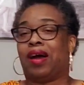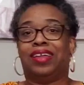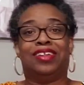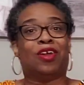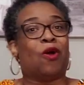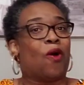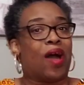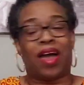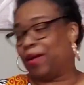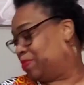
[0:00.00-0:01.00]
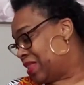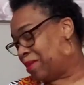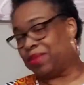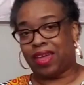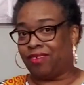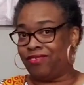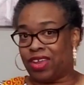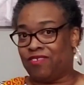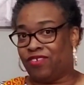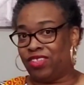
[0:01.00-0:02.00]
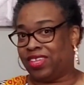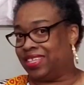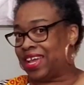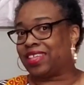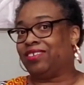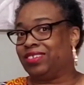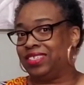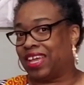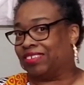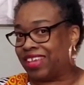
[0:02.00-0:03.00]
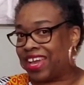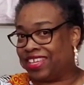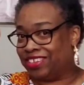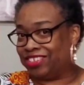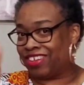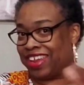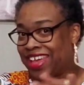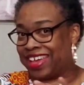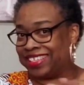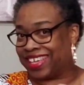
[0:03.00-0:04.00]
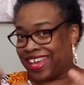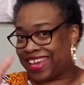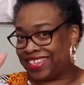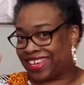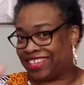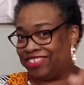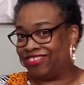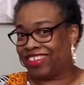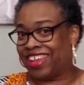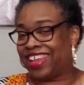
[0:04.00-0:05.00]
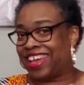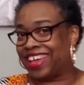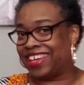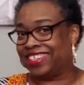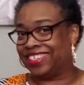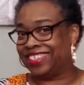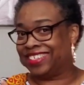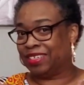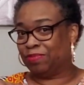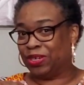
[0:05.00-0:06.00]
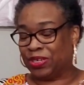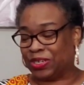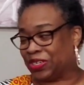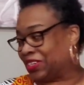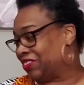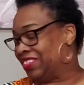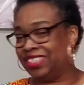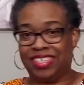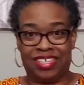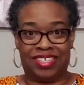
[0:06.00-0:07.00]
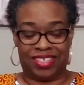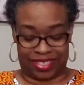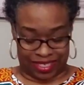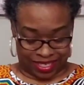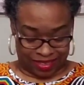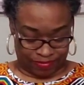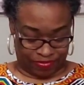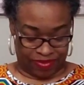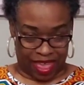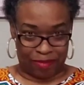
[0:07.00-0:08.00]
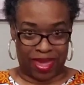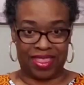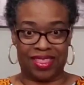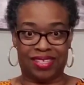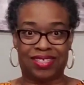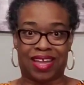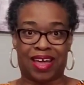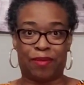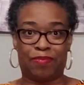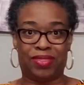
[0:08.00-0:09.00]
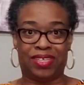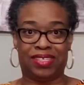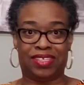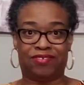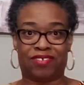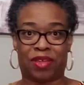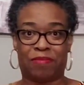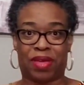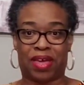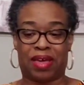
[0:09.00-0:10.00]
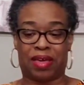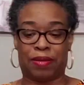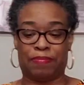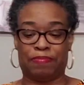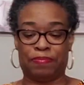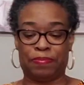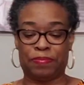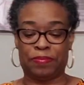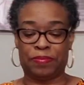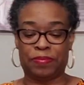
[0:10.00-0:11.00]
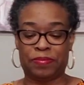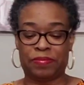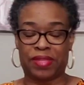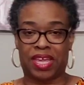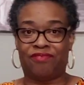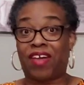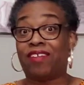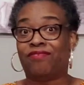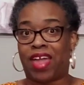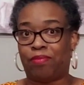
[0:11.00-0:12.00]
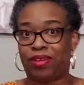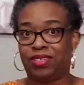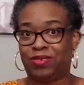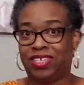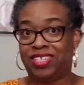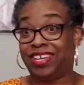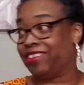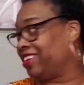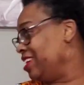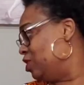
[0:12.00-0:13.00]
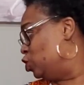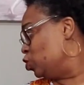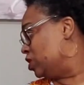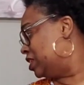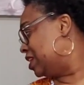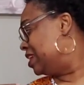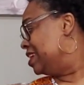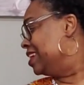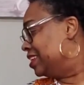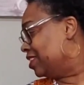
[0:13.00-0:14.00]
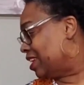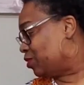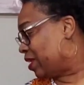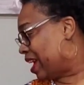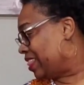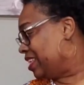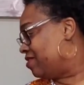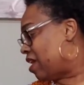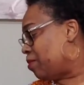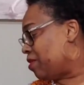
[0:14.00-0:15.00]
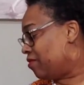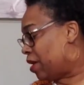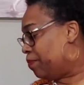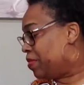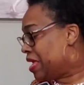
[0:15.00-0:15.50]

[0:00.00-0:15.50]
I'm not ready for the technical stuff. So I could do straight lines, guys. I could do straight lines, simple curves. I made this top. This is from Fine Fabrics, which is here in Georgia. So that's where I got this fabric from.